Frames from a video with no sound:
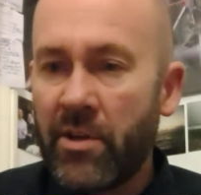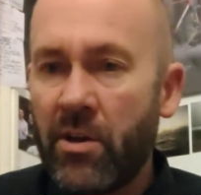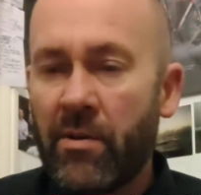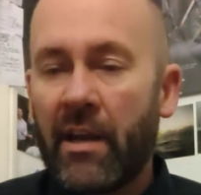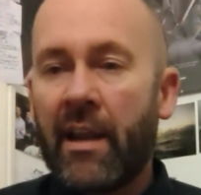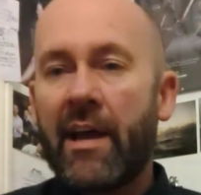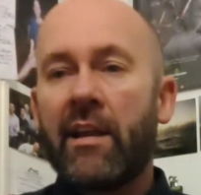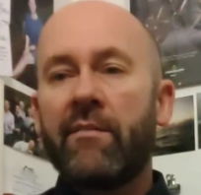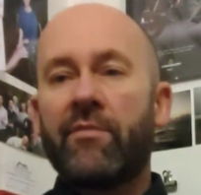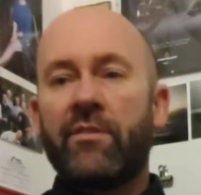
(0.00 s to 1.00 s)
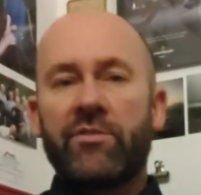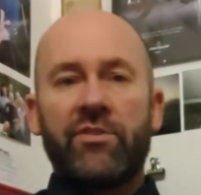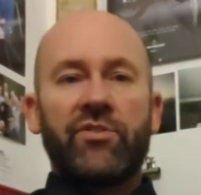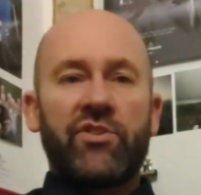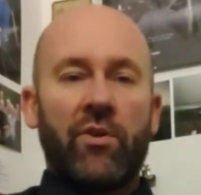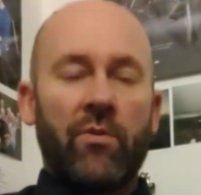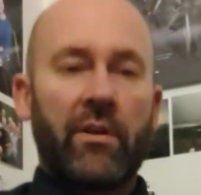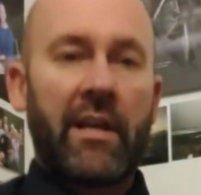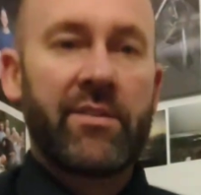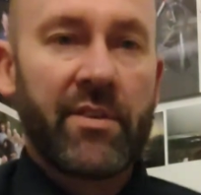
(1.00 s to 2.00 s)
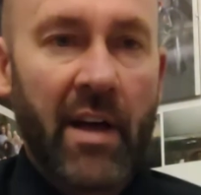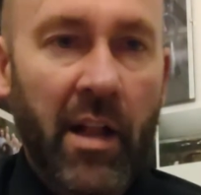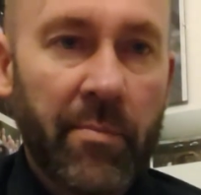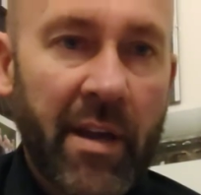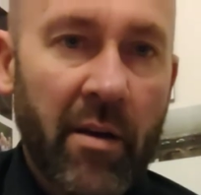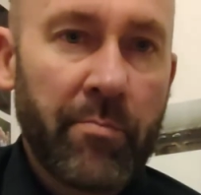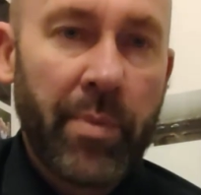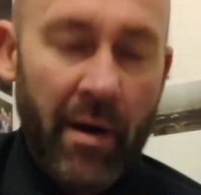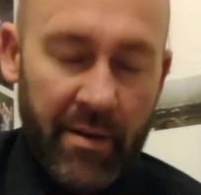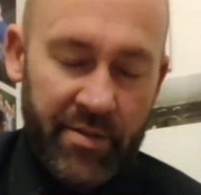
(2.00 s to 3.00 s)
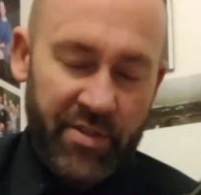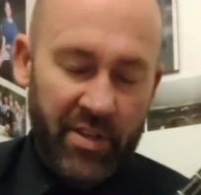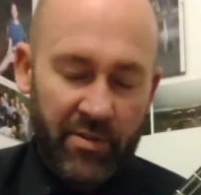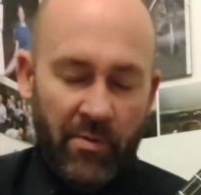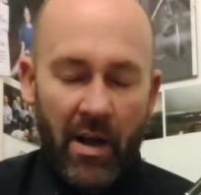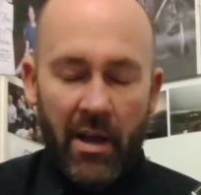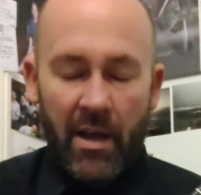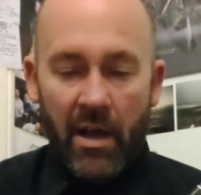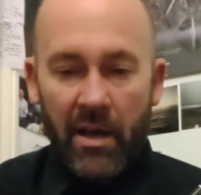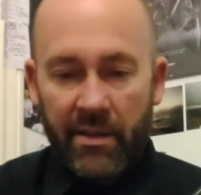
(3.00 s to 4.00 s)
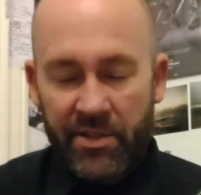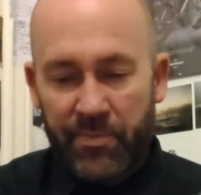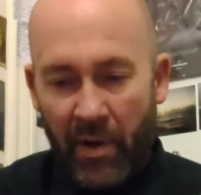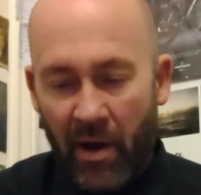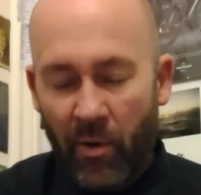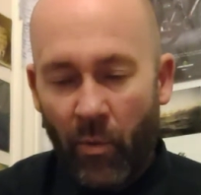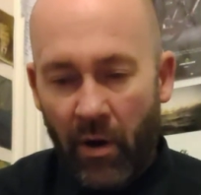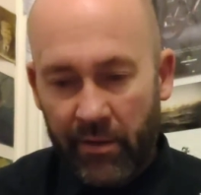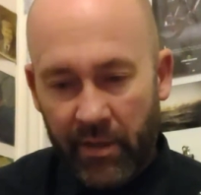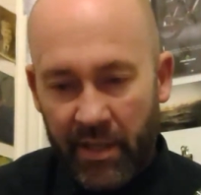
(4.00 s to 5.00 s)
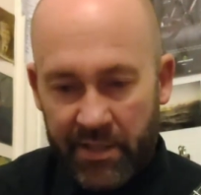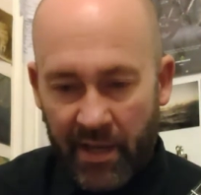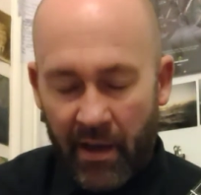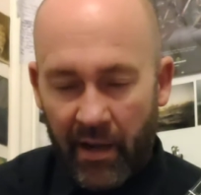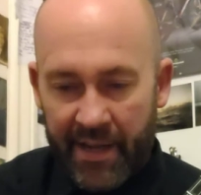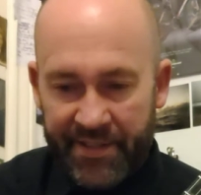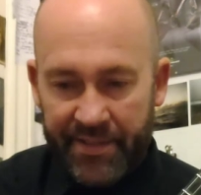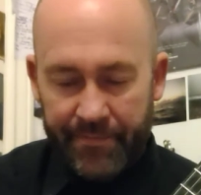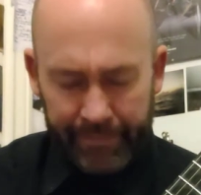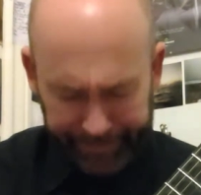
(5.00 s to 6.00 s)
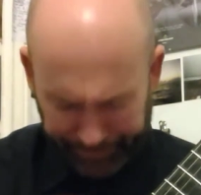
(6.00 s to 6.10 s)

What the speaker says: the ukulele version shortly, so that'll be on part 2. This is part 1, guitar lesson